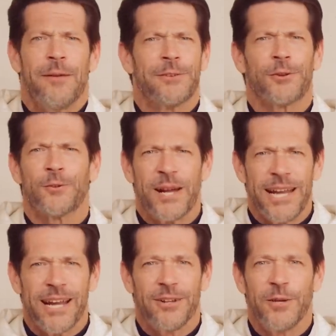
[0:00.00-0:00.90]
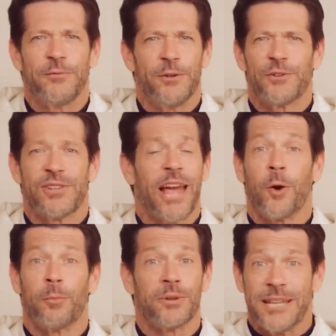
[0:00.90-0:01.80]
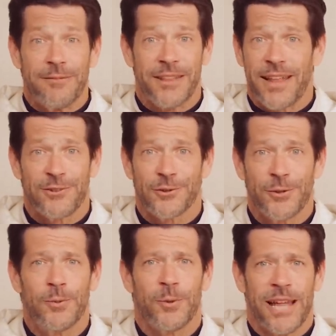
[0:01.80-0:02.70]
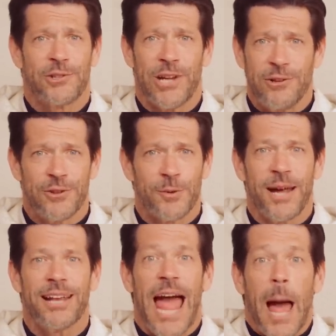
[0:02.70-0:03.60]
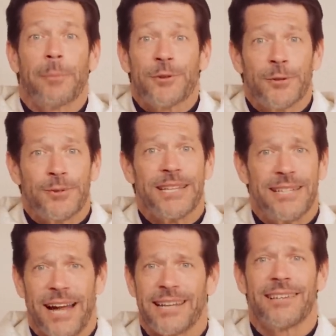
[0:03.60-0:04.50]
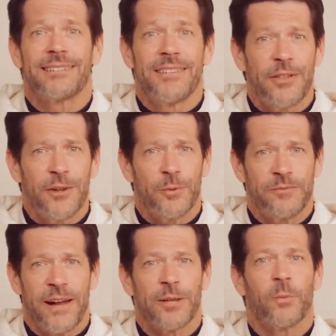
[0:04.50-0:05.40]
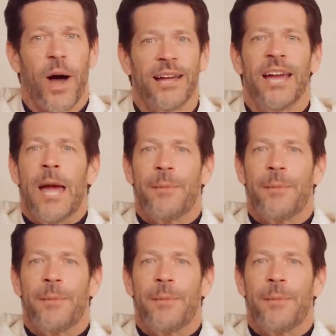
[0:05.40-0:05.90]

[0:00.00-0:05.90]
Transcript: If it starts raining on you, if you just say, I don't believe that that's true, will that change the rain? Absolutely not. It does nothing to affect it. Why?